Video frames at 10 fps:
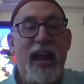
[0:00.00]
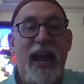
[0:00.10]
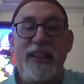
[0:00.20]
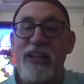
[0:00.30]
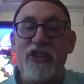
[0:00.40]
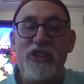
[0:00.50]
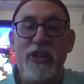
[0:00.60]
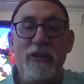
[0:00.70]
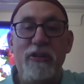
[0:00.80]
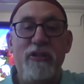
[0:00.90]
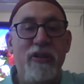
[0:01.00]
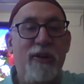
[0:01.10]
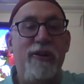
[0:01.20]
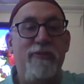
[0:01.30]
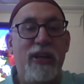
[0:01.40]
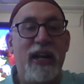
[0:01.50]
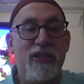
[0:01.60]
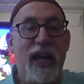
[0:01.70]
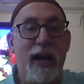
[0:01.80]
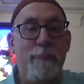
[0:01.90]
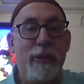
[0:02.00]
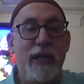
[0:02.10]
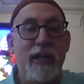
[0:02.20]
And this year, none of that is happening.